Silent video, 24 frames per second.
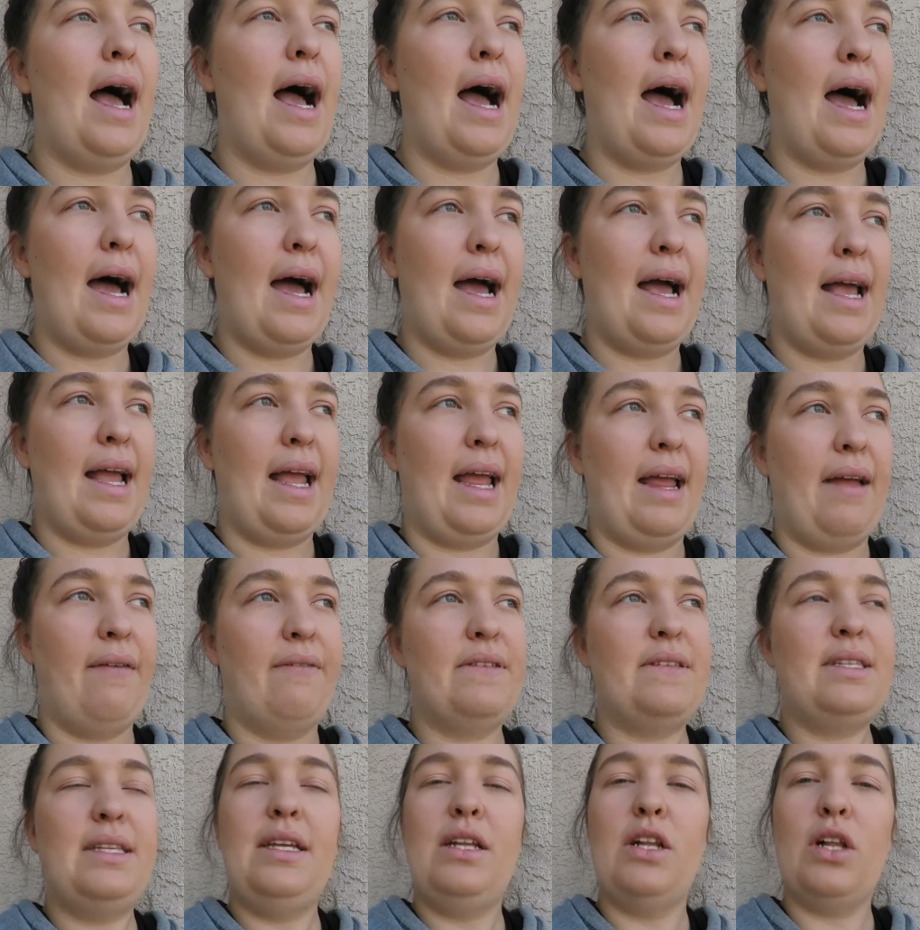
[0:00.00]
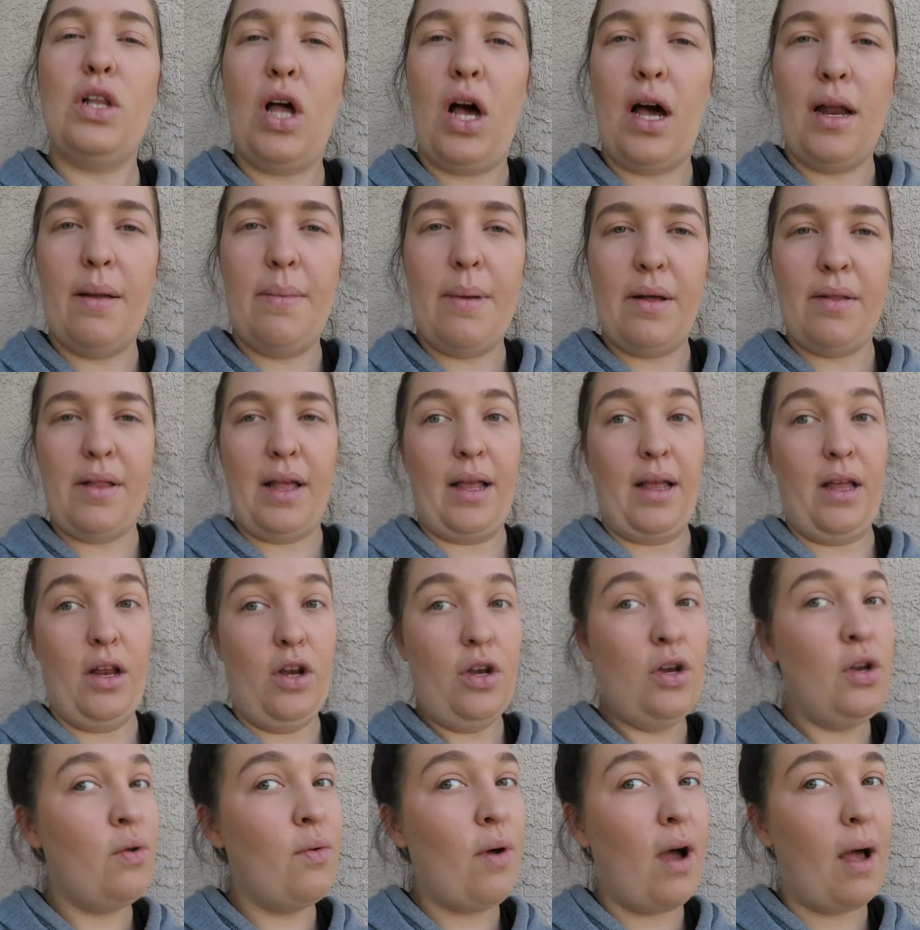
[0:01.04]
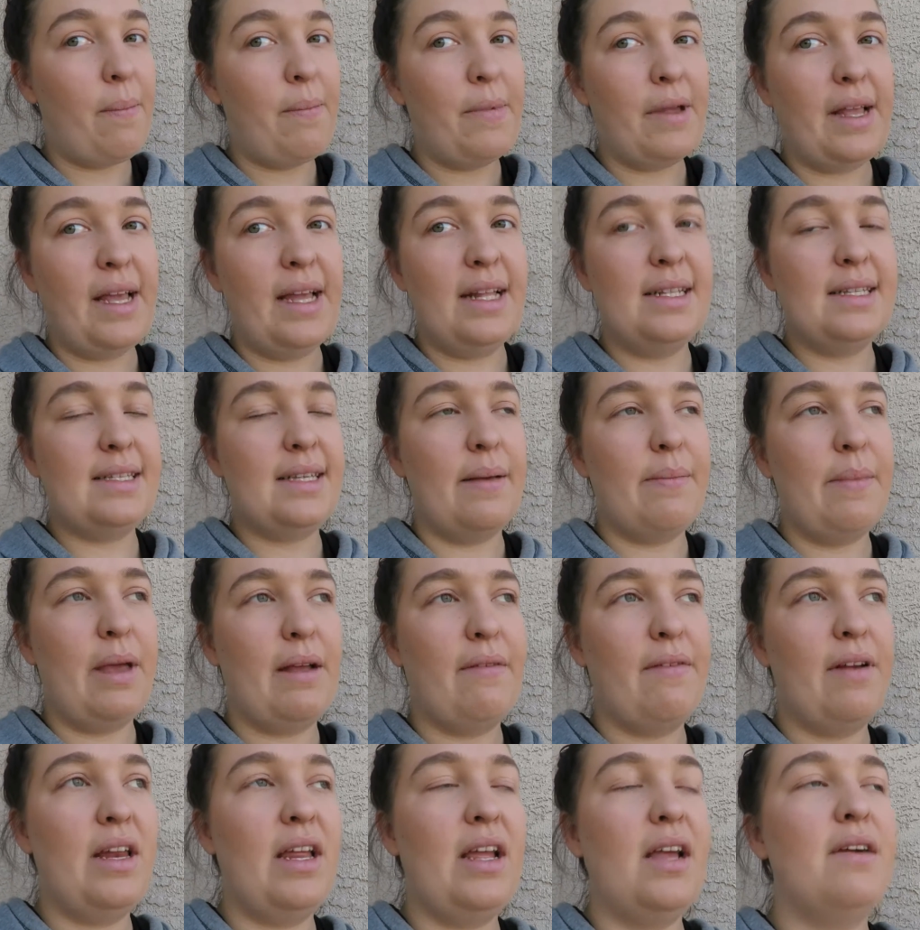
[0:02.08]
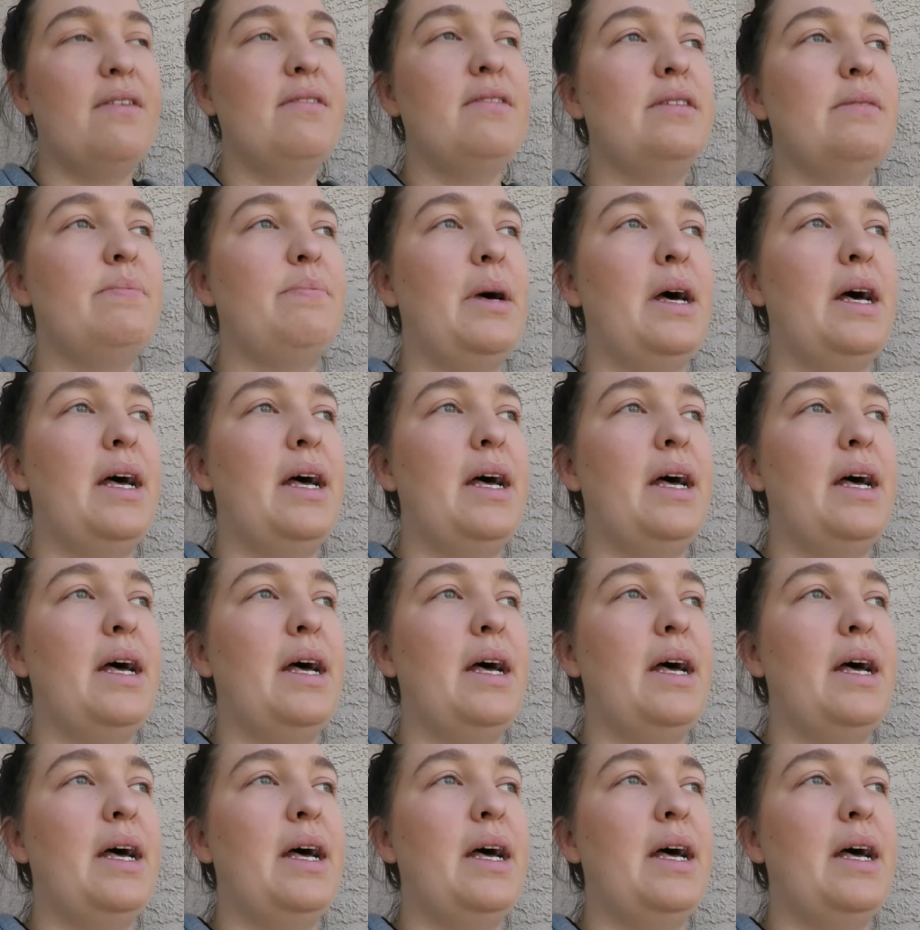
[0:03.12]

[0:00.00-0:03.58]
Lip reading: I've seen a lot about like new applicants that make videos,